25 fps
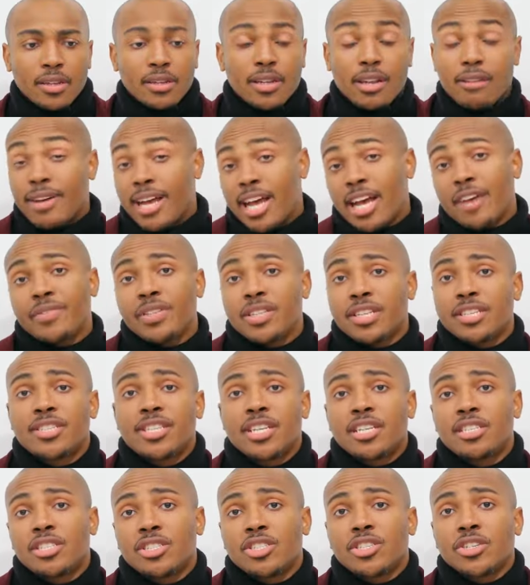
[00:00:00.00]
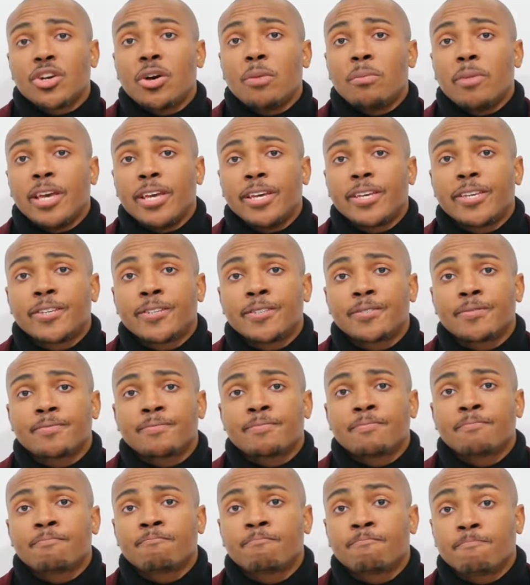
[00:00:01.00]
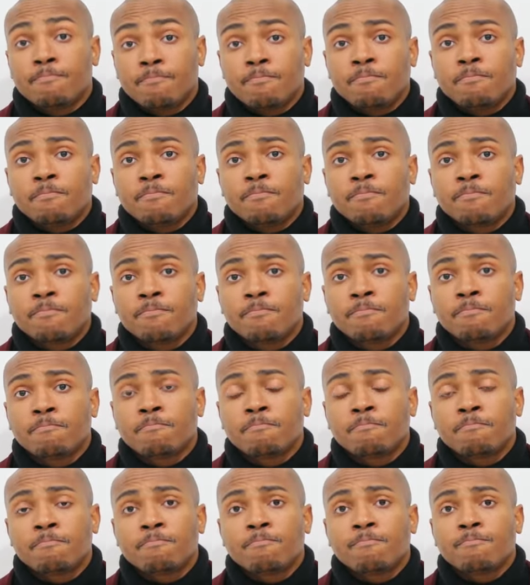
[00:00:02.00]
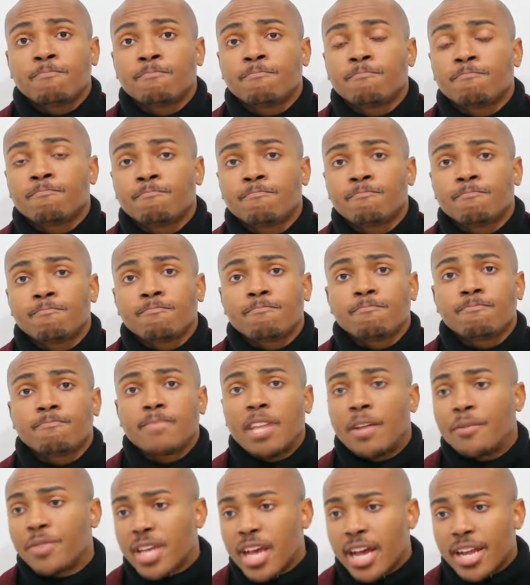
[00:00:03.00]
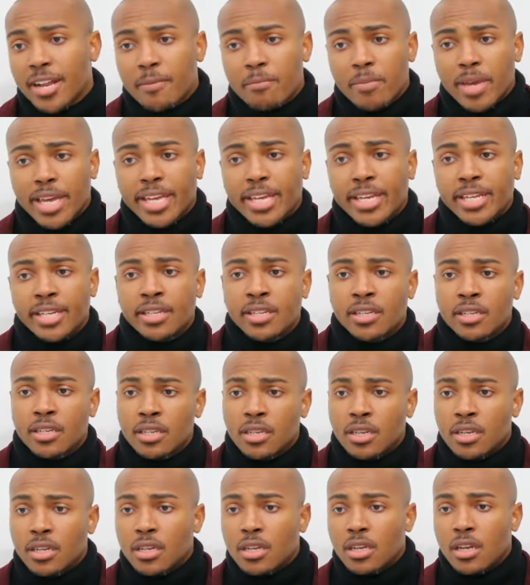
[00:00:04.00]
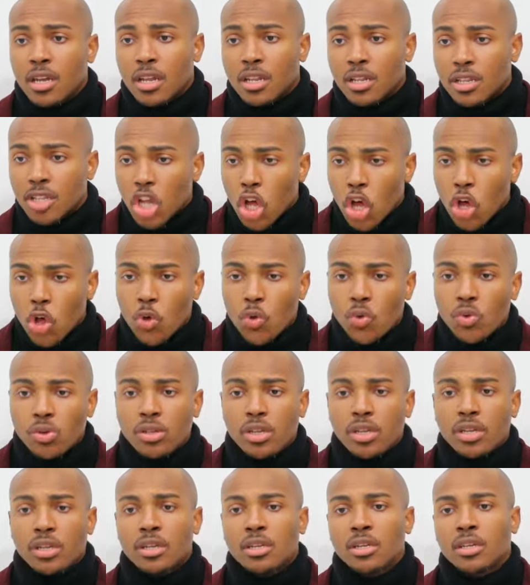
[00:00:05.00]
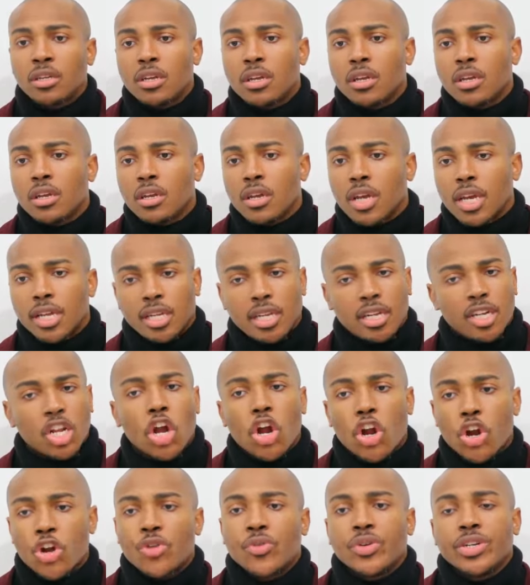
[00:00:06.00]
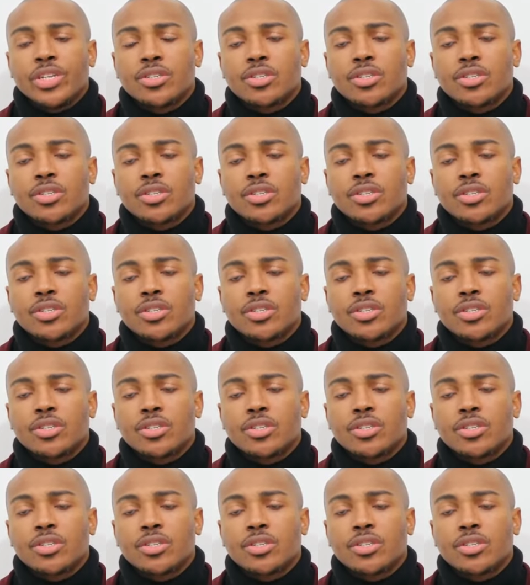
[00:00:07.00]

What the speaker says: Now I have a decision to go make. I've got to make it alone and in a hurry.